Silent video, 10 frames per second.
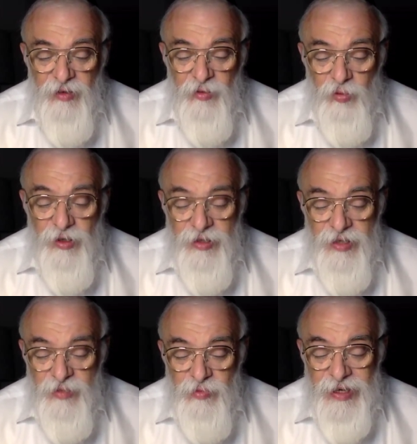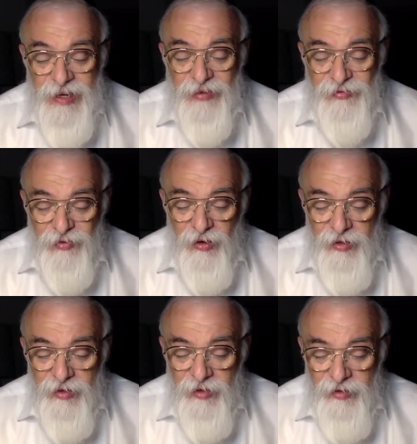What does this mean in
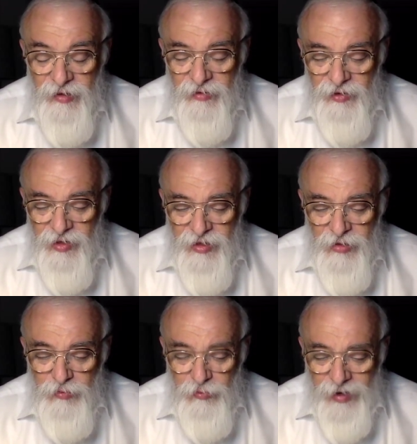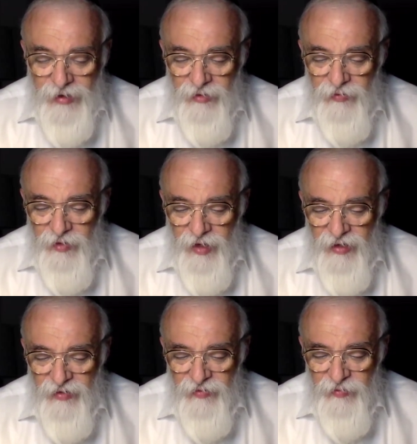Avoida? Not just a fact of
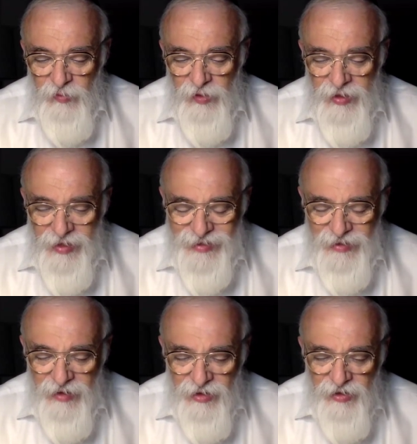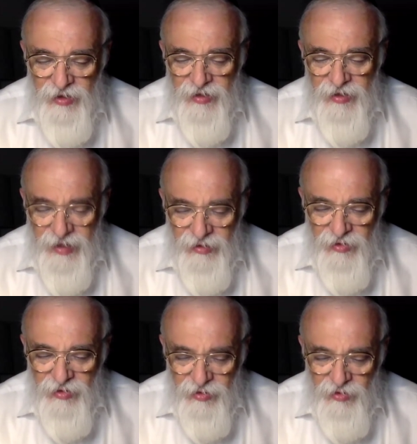life, but what is this teaching us and how
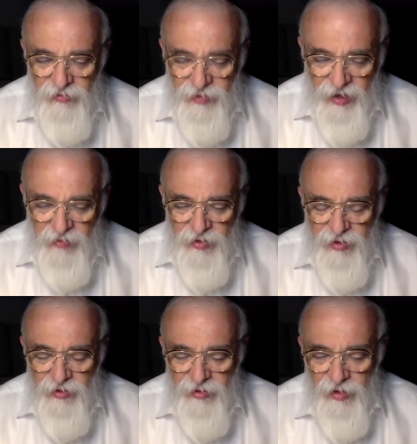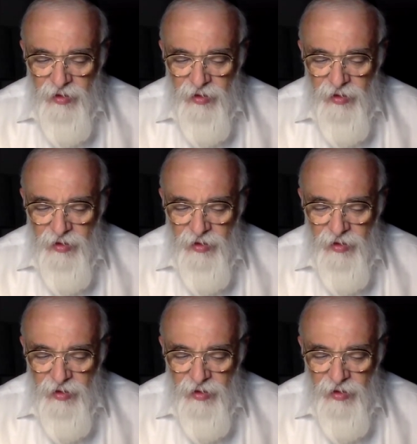to serve the Abishter?